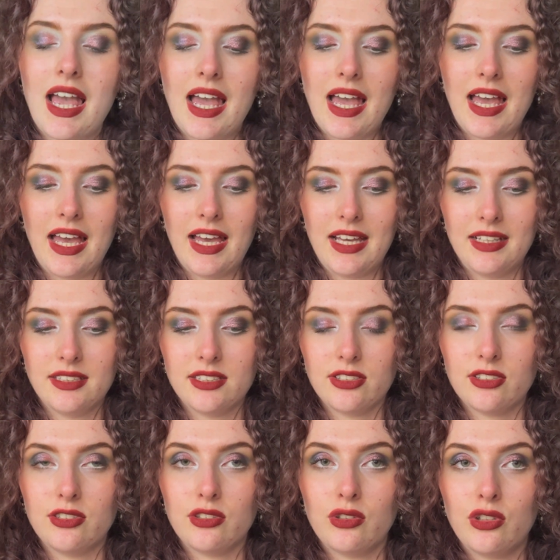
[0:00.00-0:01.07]
And
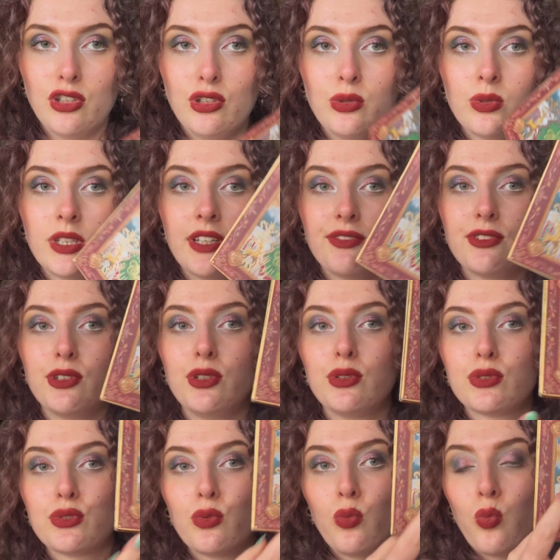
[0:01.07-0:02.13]
you would have to
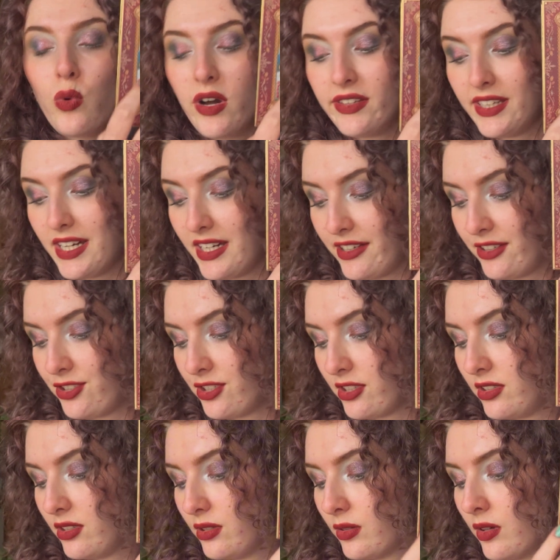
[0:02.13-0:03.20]
use 1
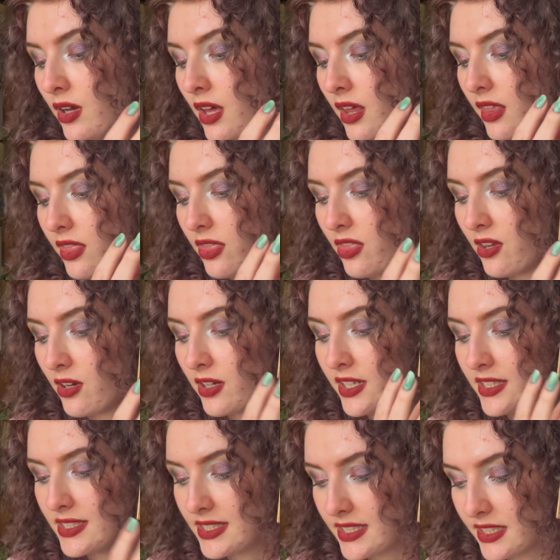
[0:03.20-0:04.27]
eyeshadow
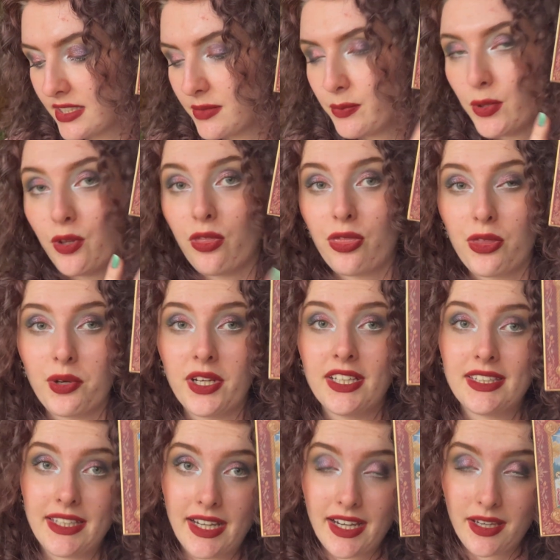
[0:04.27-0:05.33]
36.3
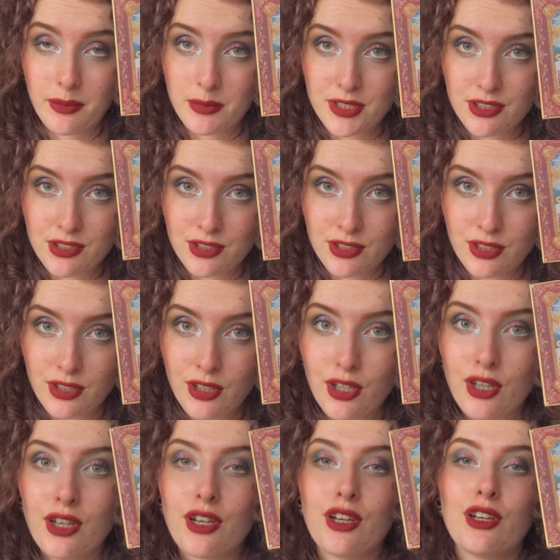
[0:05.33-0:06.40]
times
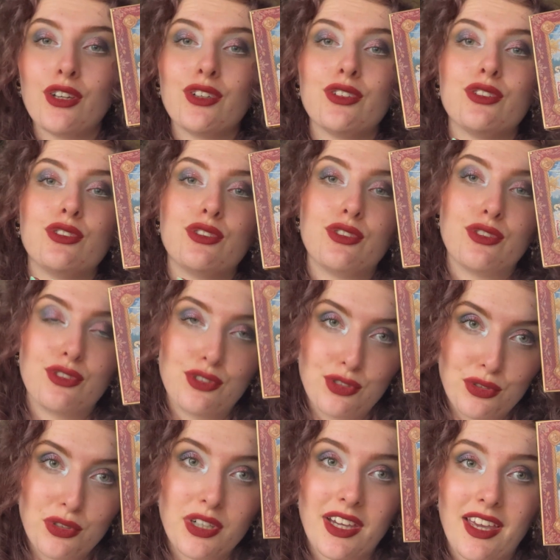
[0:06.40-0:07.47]
to
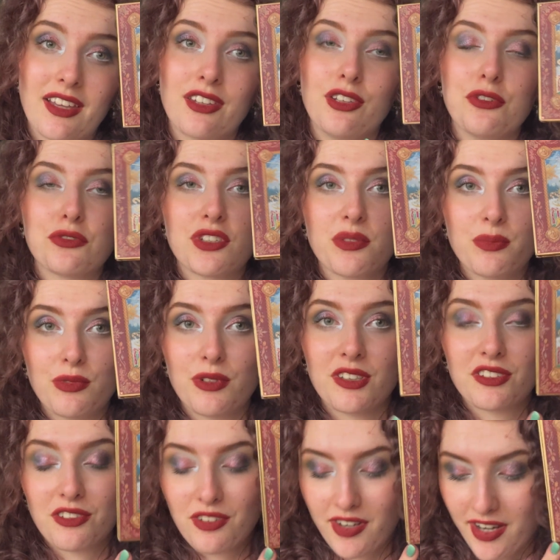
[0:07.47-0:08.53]
again use up 1
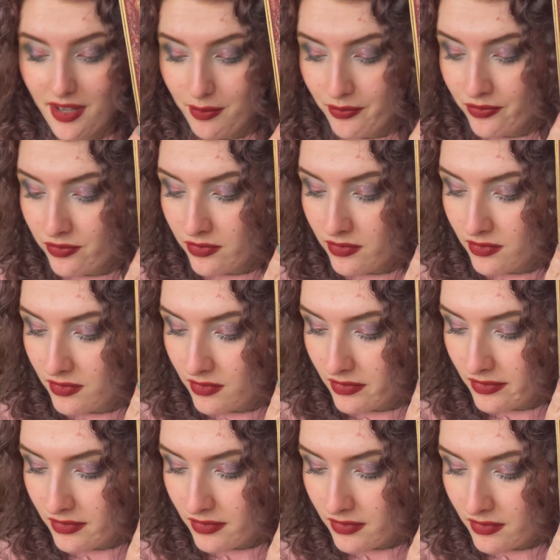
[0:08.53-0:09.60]
gram.
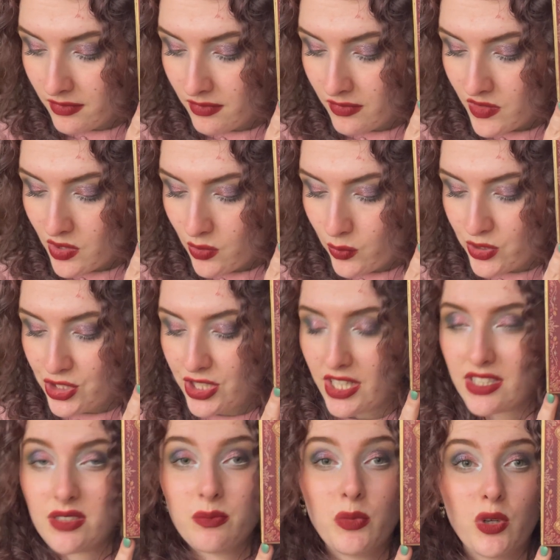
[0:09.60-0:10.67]
which
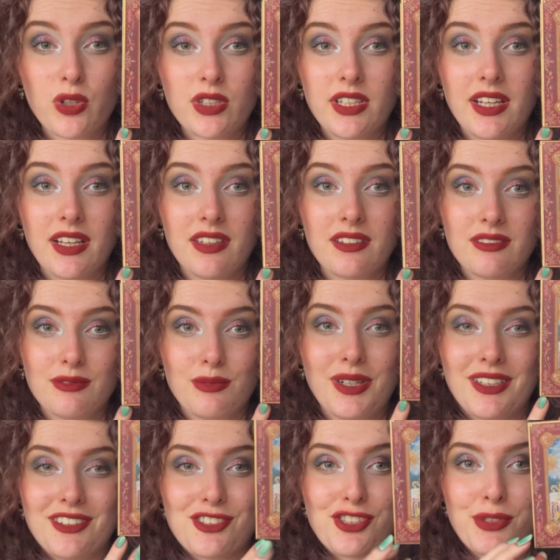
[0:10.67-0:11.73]
that's more than
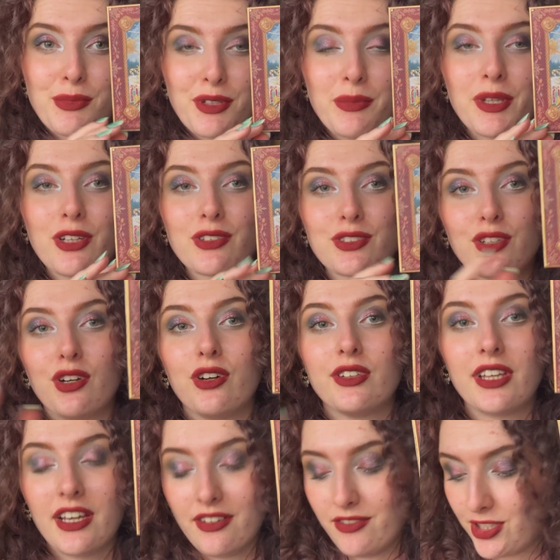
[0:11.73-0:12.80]
one shimmer, because on
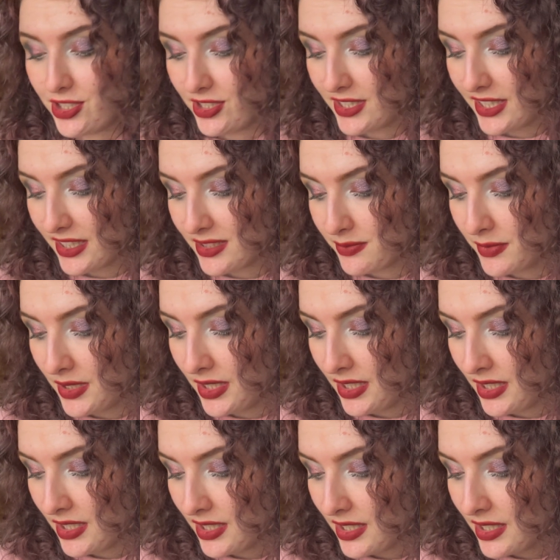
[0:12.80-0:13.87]
average it takes me